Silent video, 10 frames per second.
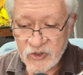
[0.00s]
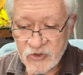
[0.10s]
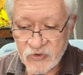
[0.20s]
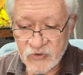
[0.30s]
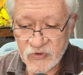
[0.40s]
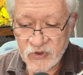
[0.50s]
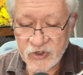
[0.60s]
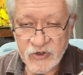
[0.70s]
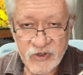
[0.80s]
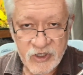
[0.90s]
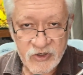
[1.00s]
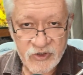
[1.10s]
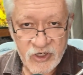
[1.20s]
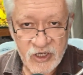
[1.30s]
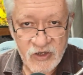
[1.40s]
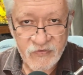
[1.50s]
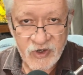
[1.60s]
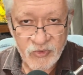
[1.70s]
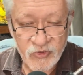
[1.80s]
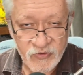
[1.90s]
to not only achieve an
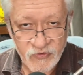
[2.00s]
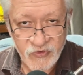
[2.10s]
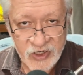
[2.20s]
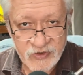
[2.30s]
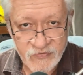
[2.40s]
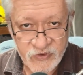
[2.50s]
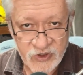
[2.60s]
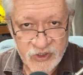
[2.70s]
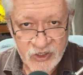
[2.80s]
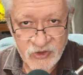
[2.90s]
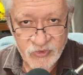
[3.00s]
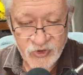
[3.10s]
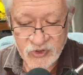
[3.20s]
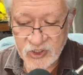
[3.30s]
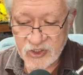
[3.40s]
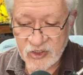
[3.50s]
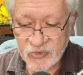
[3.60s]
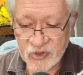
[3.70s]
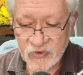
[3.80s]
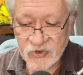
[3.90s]
improved rate of transaction processing,
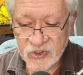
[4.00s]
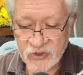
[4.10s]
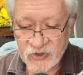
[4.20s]
but also